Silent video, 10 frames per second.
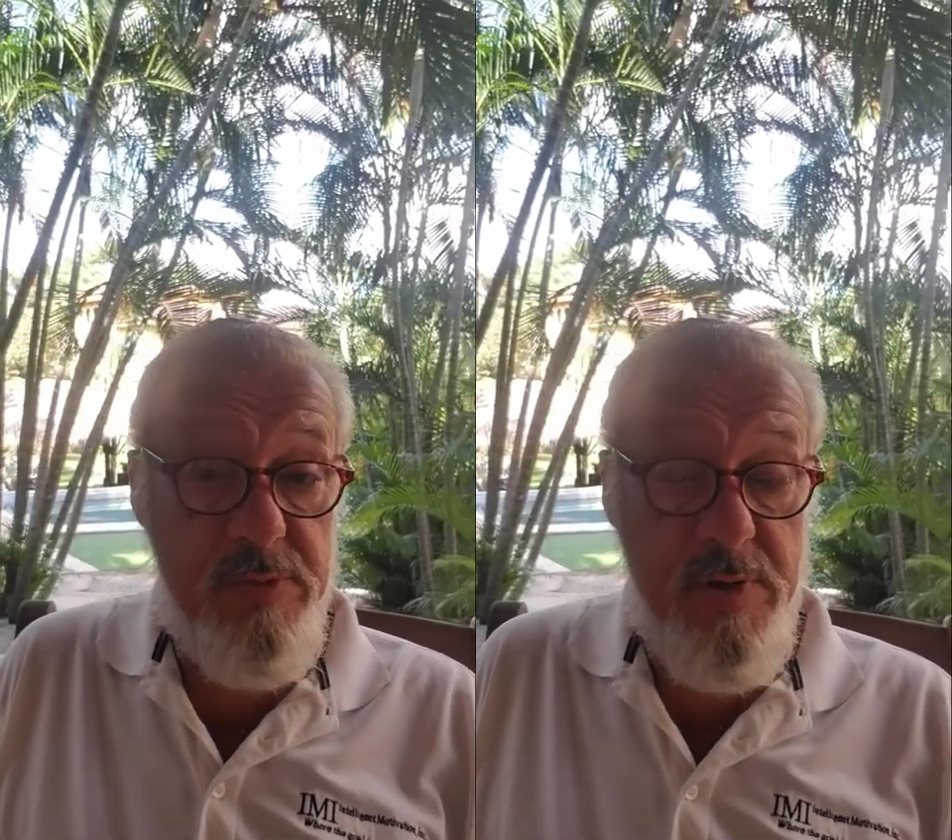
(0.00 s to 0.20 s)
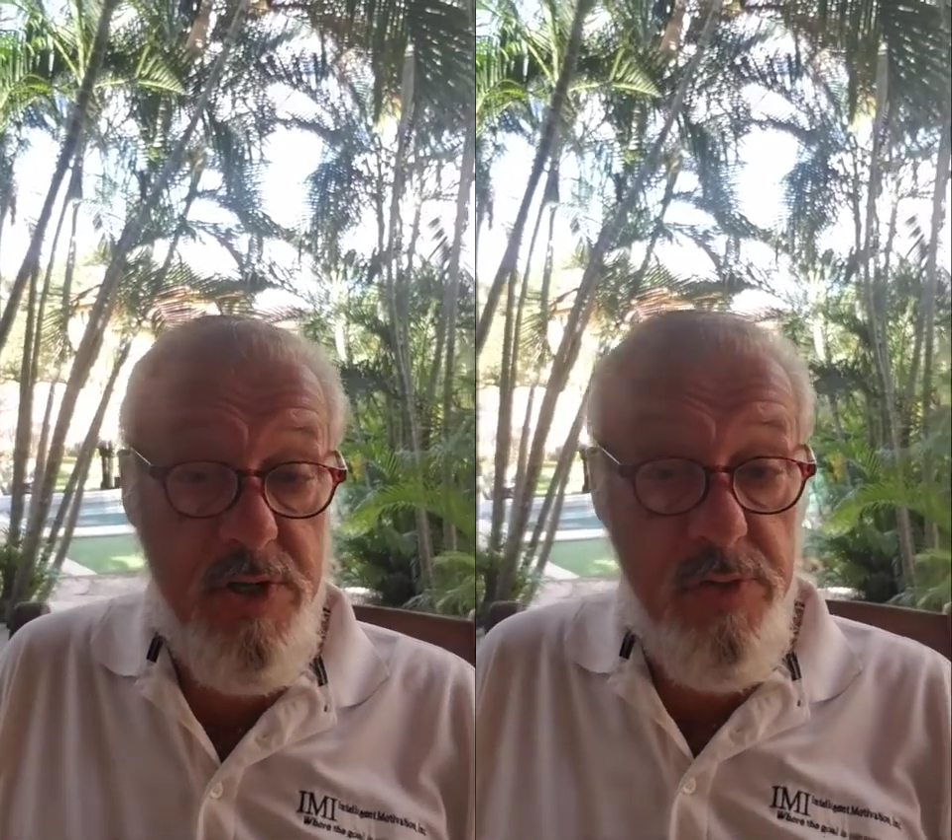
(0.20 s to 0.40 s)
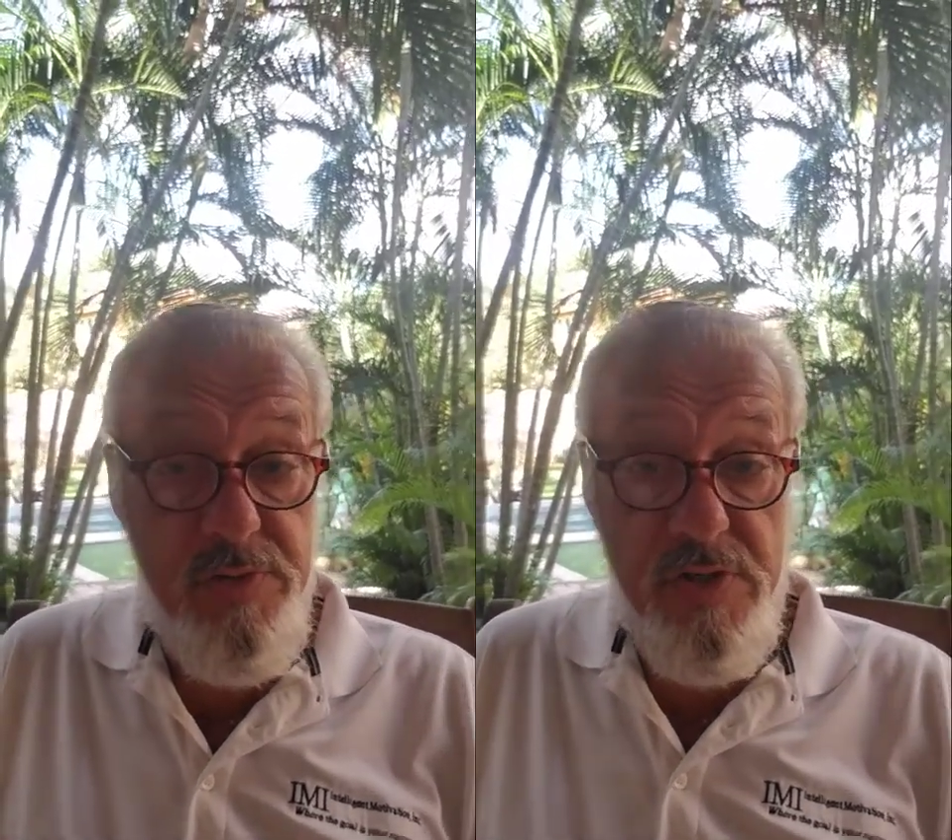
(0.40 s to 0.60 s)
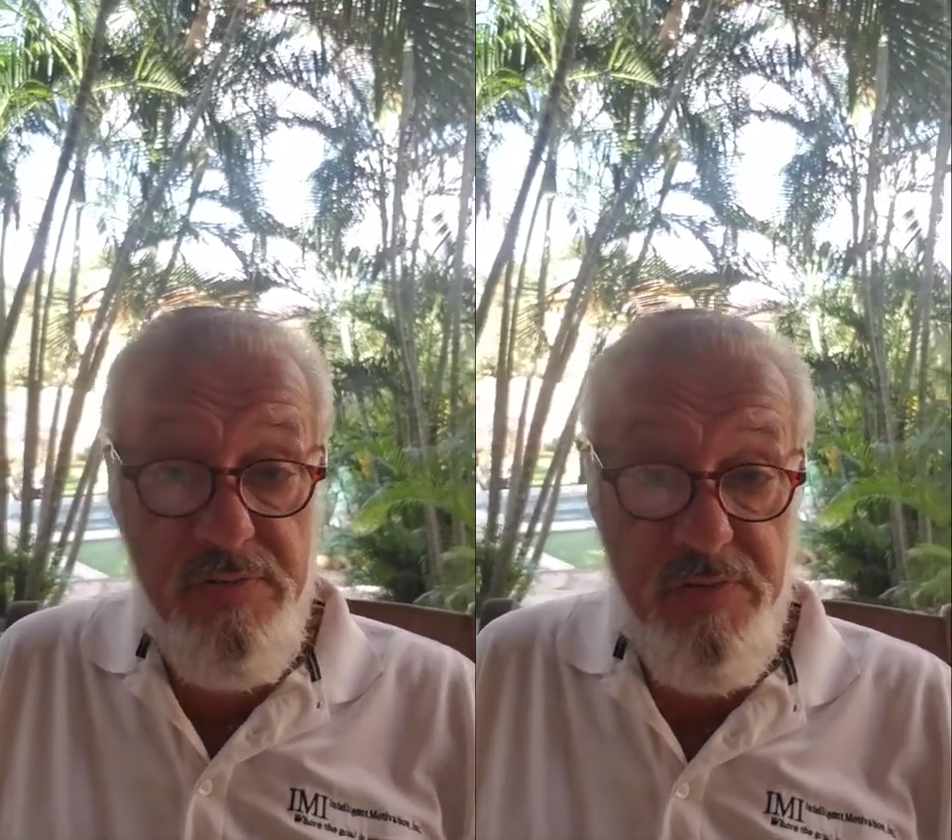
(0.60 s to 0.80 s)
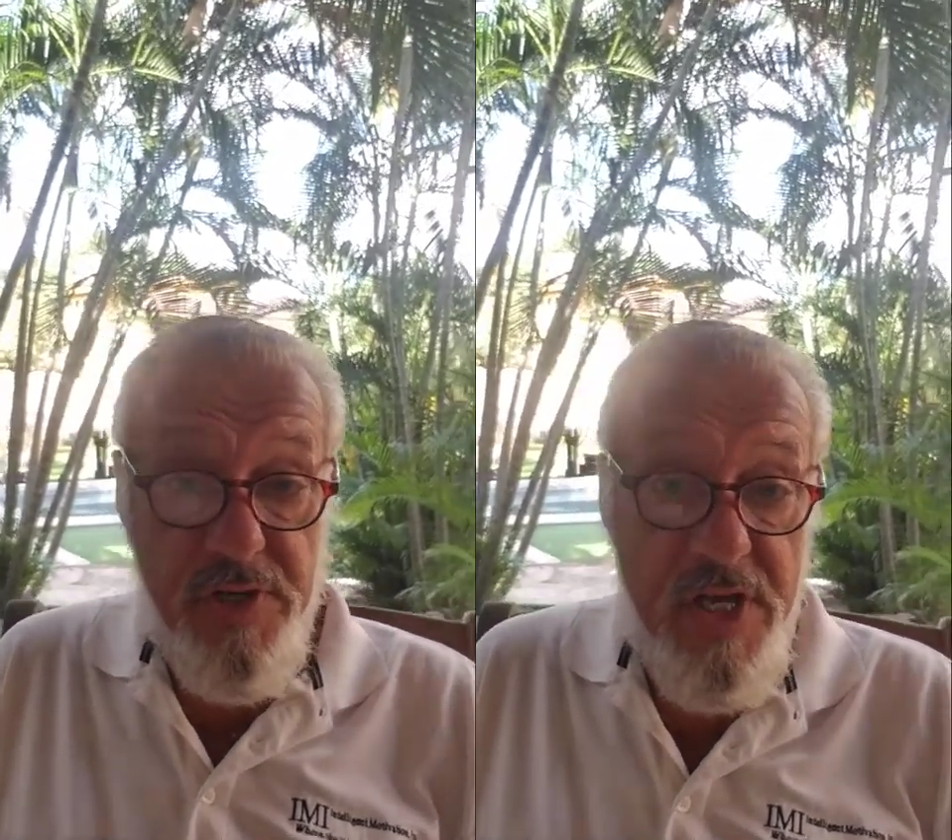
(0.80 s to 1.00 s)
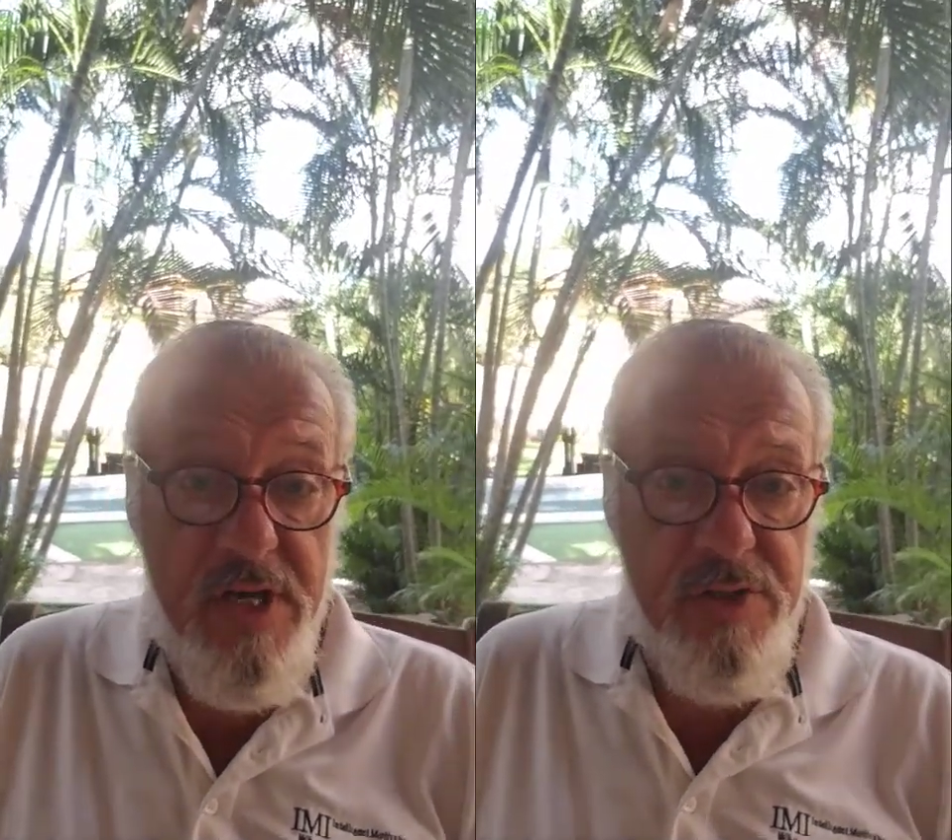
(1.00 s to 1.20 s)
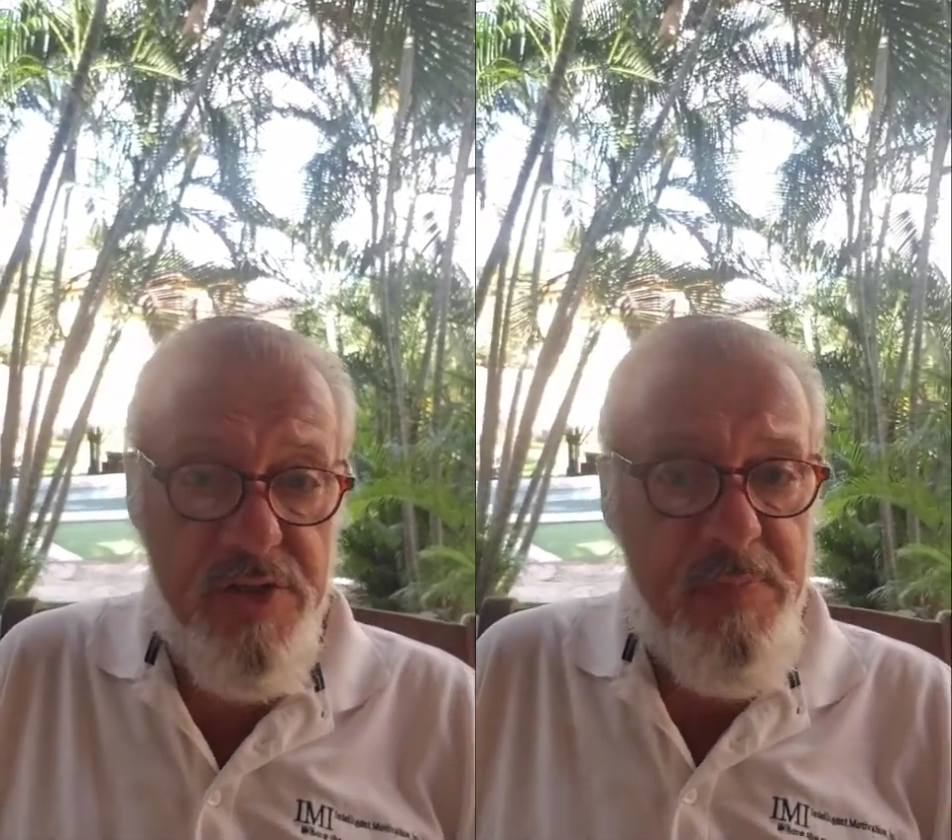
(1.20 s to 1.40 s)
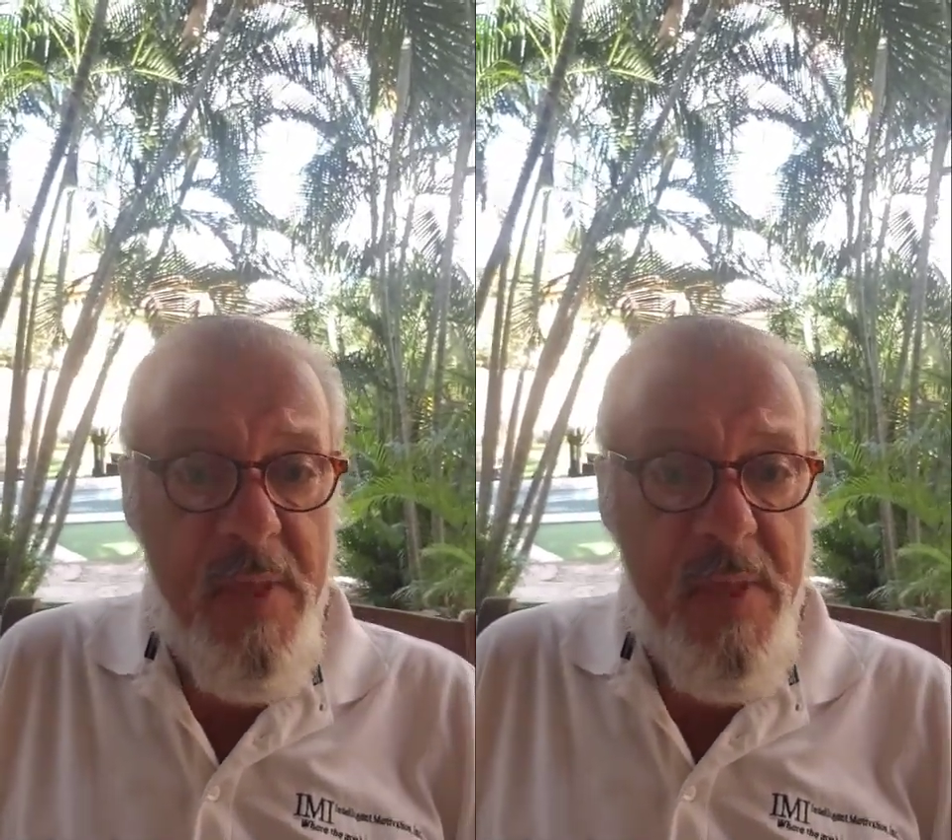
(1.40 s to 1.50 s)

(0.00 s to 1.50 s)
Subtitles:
been using for years.